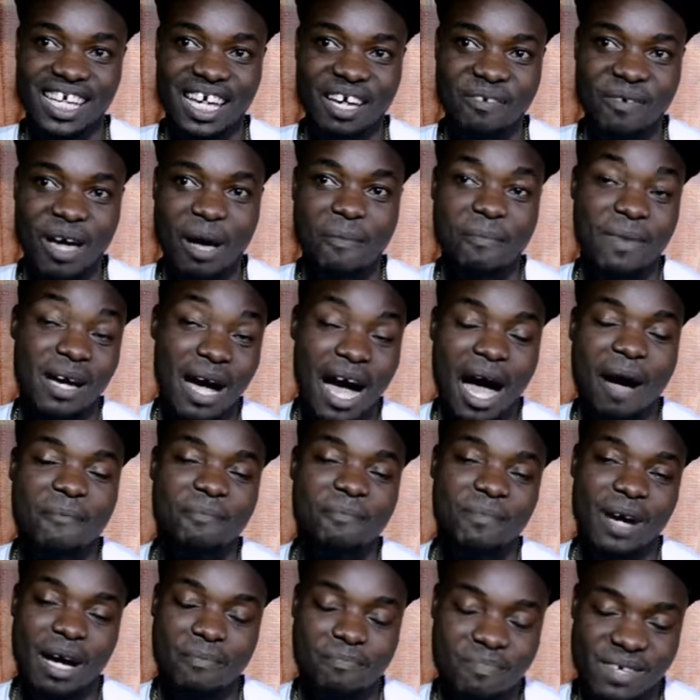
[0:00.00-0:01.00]

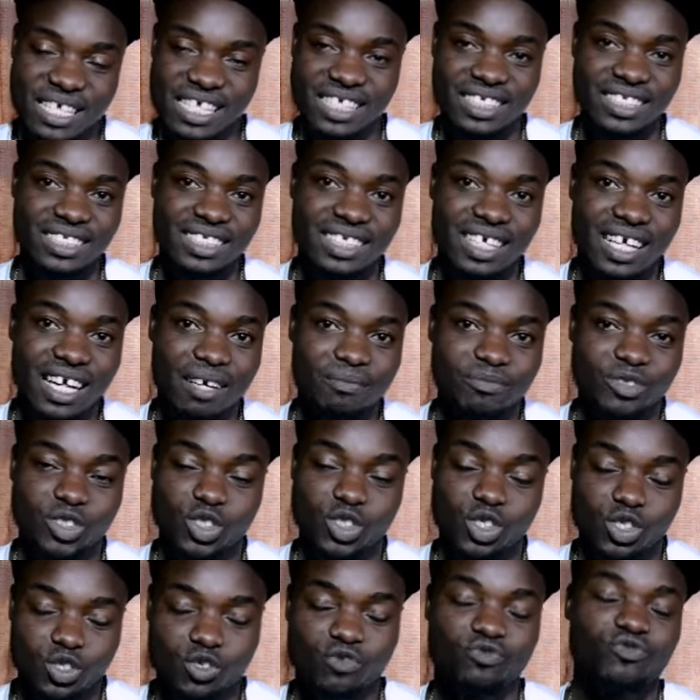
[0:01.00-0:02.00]
I'm amazed that I'm
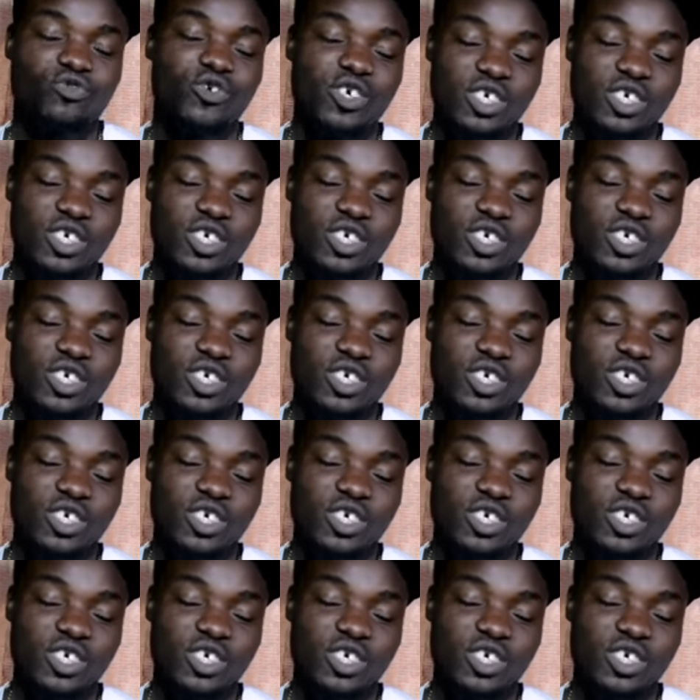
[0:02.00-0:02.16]
short of